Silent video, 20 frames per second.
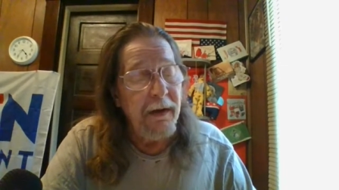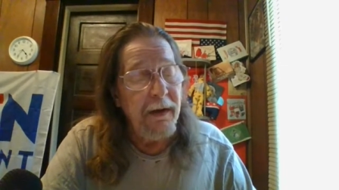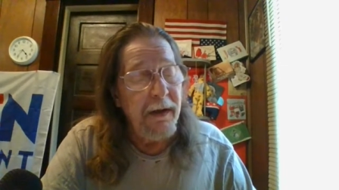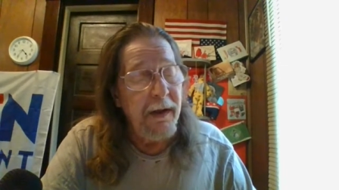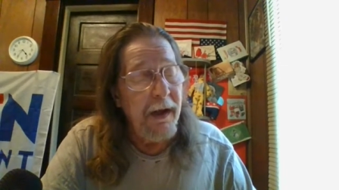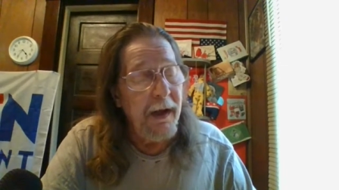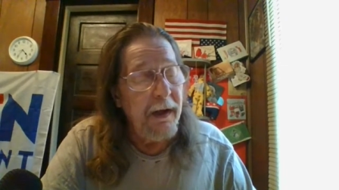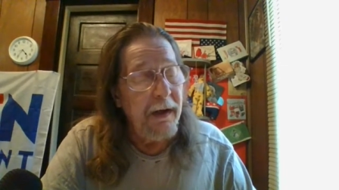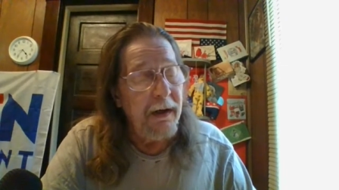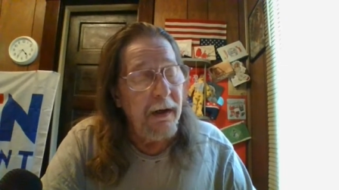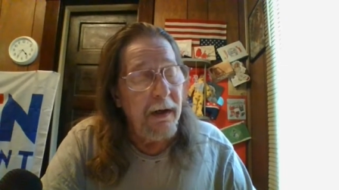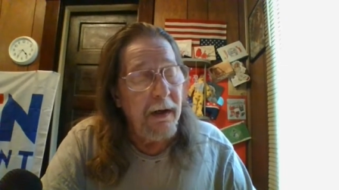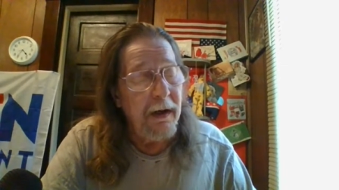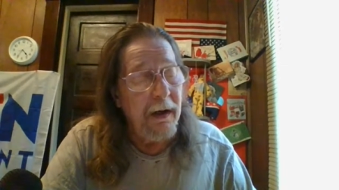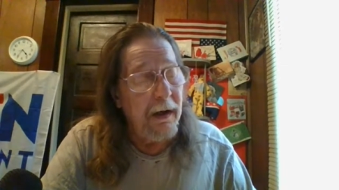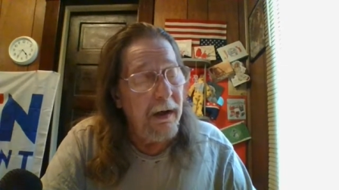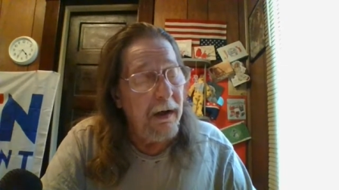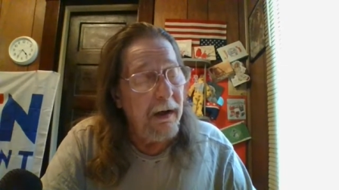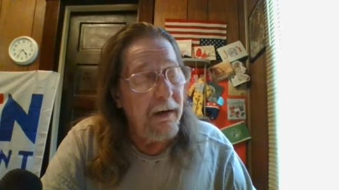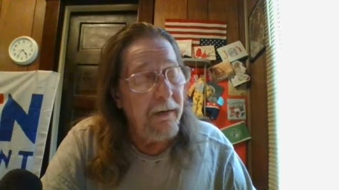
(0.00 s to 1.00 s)
that
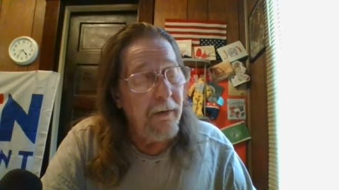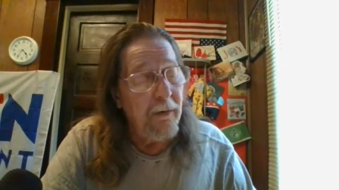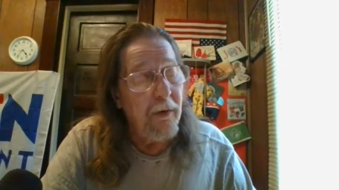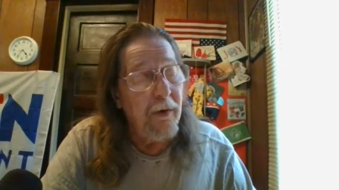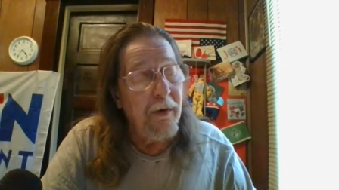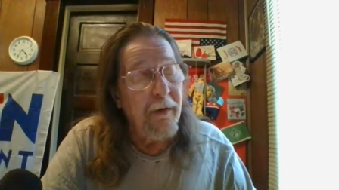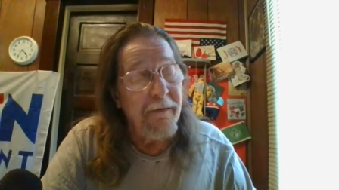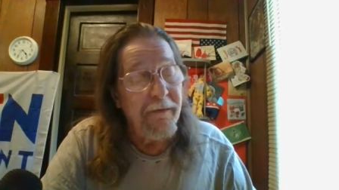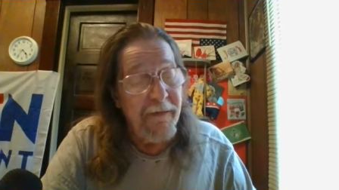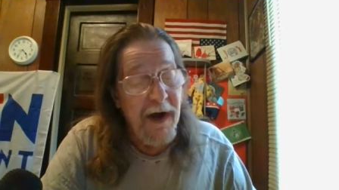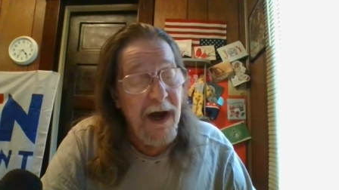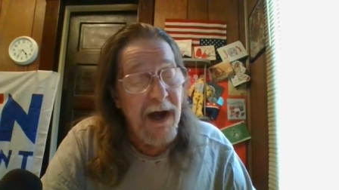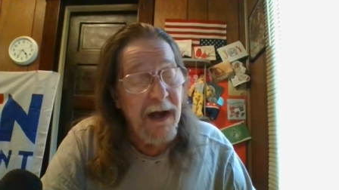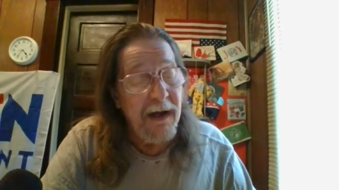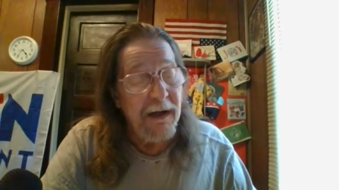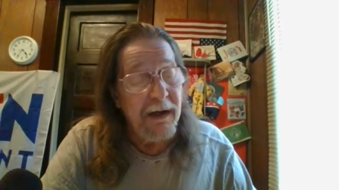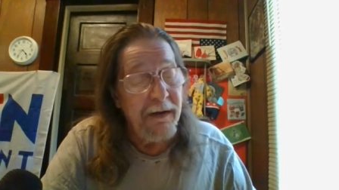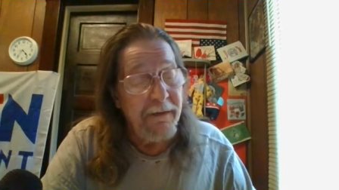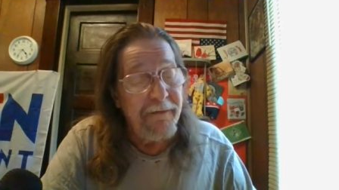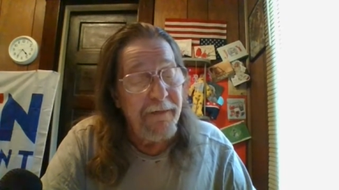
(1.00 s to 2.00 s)
were
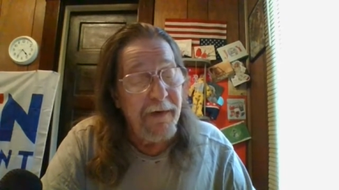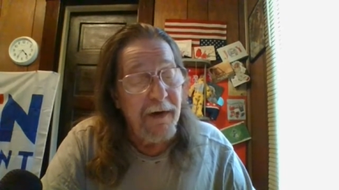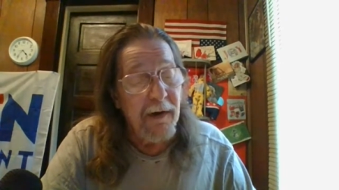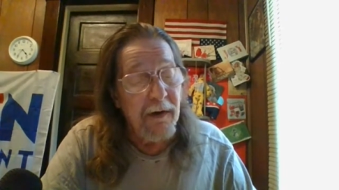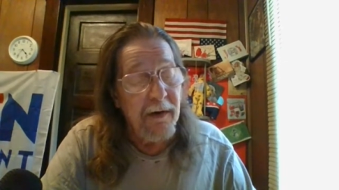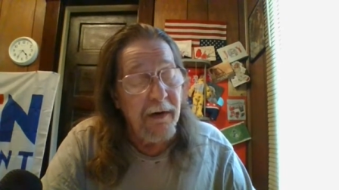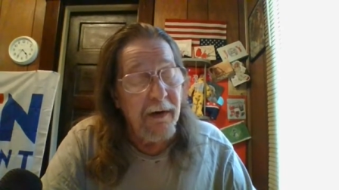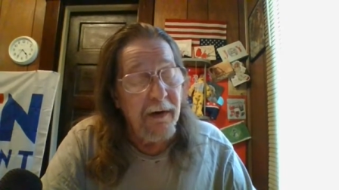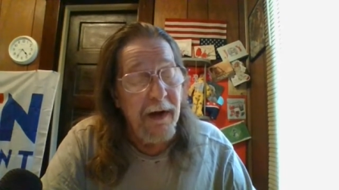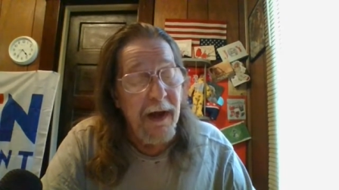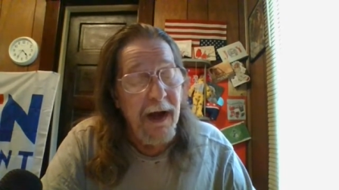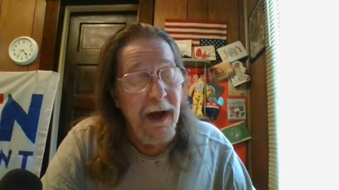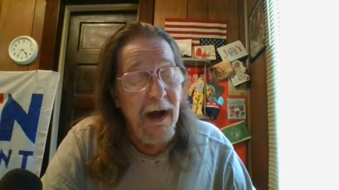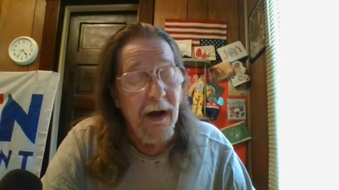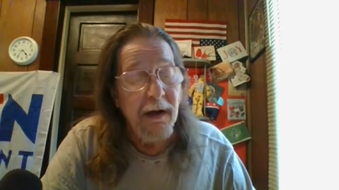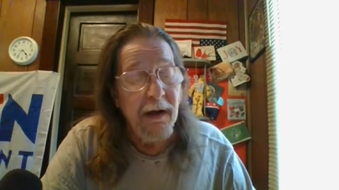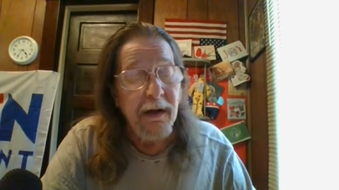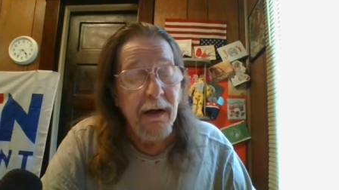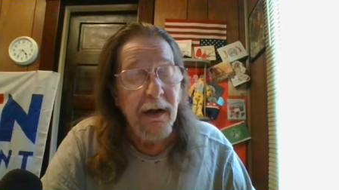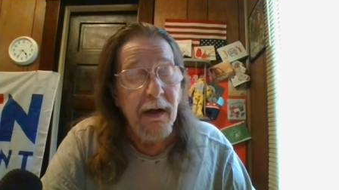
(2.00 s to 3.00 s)
finally filtered
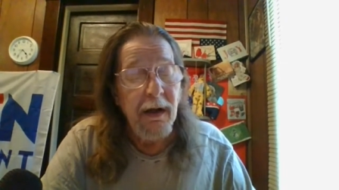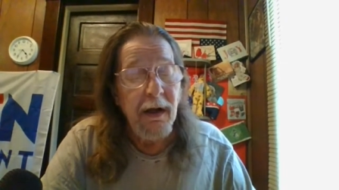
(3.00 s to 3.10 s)
out.